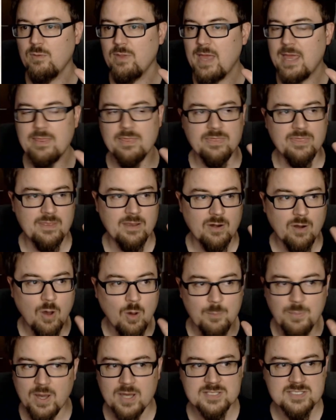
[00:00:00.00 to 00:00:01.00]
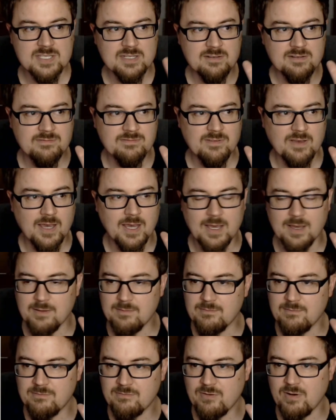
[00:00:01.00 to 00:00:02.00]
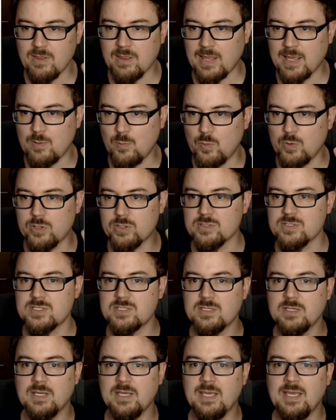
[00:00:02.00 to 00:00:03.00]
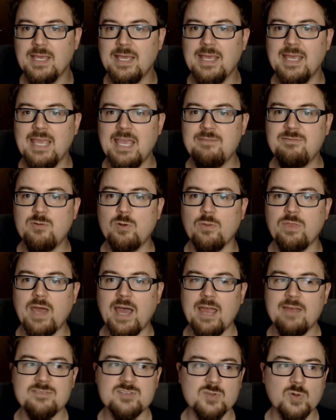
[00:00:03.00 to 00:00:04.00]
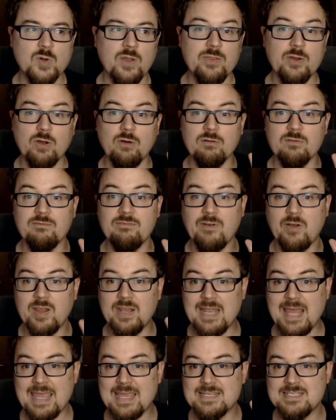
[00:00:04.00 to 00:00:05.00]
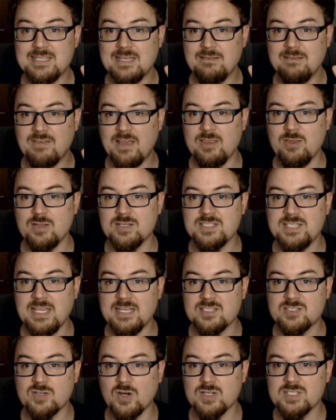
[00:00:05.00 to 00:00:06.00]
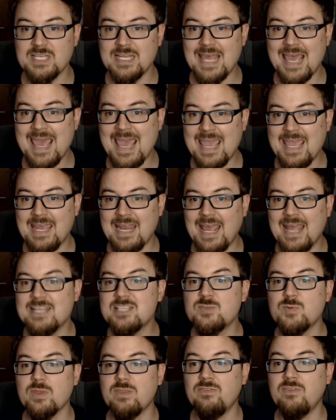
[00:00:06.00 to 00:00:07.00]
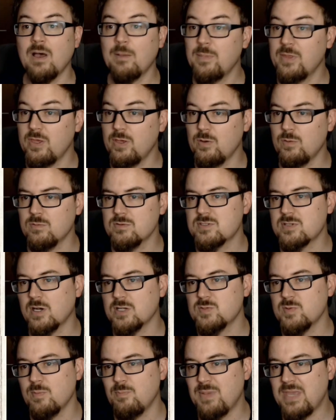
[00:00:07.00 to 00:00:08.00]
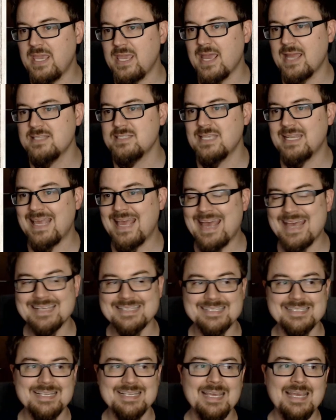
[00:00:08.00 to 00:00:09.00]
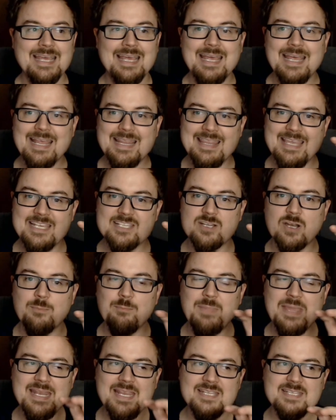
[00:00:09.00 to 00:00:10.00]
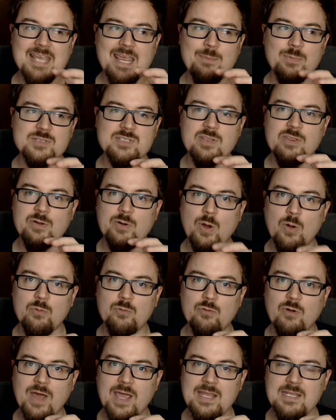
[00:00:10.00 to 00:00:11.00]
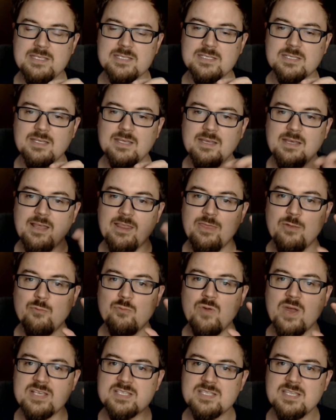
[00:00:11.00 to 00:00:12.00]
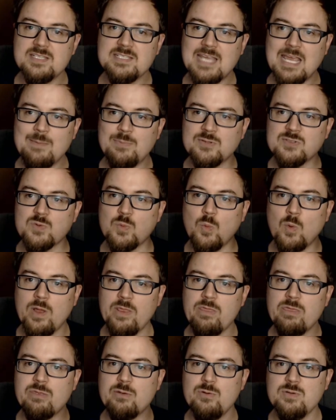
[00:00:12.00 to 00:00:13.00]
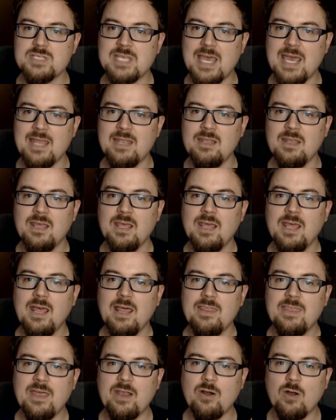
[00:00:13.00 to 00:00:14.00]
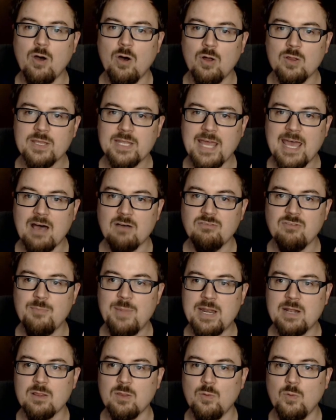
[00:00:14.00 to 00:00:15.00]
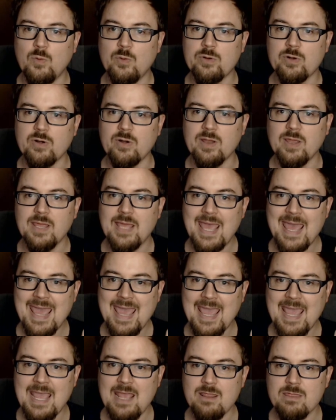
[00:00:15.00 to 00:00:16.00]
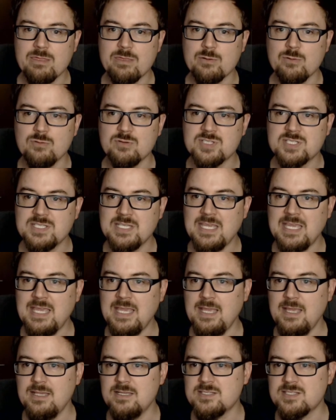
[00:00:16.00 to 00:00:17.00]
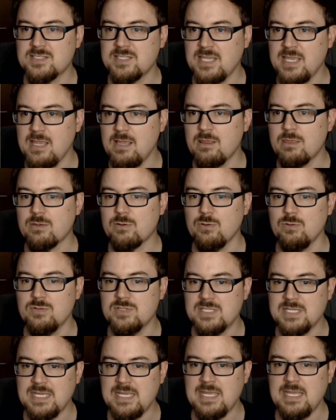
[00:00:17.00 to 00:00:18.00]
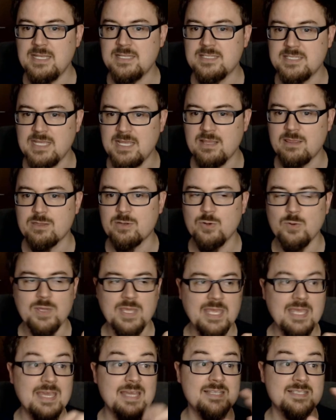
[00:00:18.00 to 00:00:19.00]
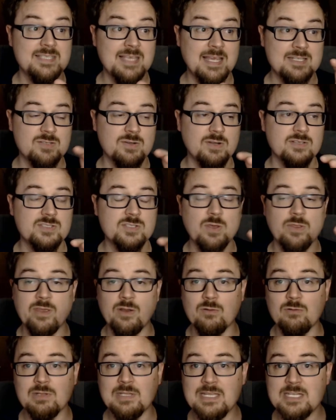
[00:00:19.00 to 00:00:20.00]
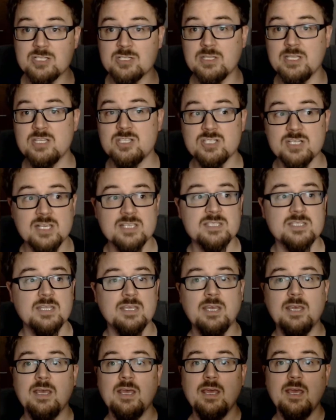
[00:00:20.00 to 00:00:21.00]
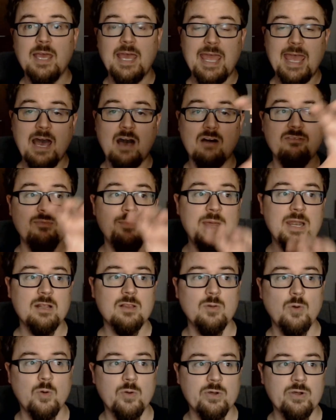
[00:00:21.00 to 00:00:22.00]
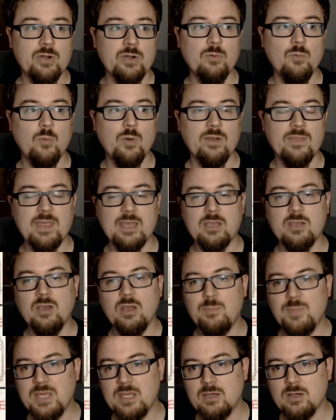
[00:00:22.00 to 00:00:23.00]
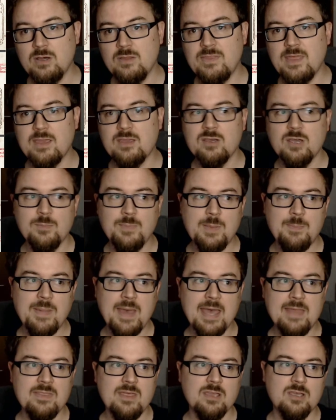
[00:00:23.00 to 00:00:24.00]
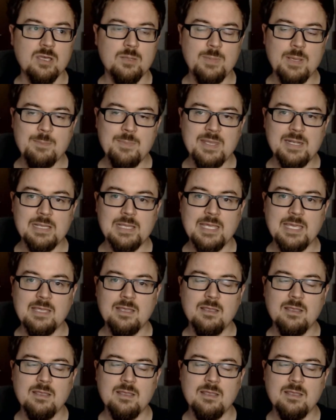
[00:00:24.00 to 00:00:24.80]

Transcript: they're all positive for like words. If you roll the Eye of Sauron, they're all very negative. And you can see it starts at A, ends with W, starts with B, ends at S. These are mini tables in their own right. The rest of the tables, 1 through 10, they're all in alphabetical order. A through C, C through D, D through E, etc. So they're literally just alphabetical order where they could be good, they could be bad, they could be middling.